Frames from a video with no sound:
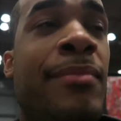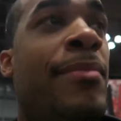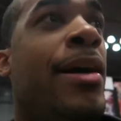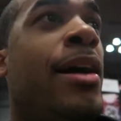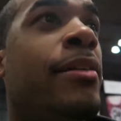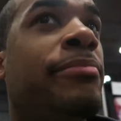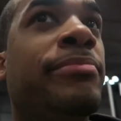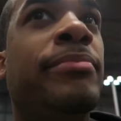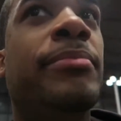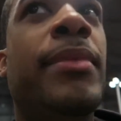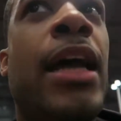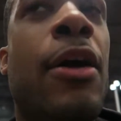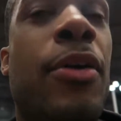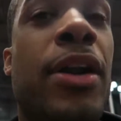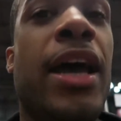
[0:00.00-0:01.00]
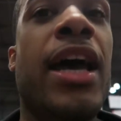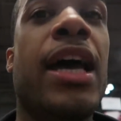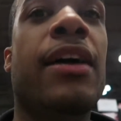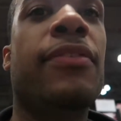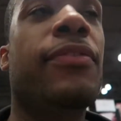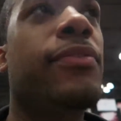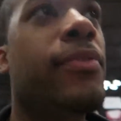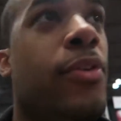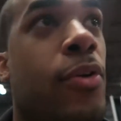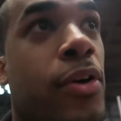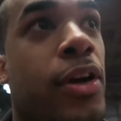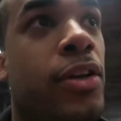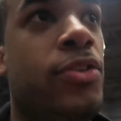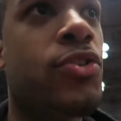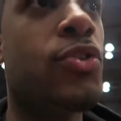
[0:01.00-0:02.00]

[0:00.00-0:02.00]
about an hour and a half, going on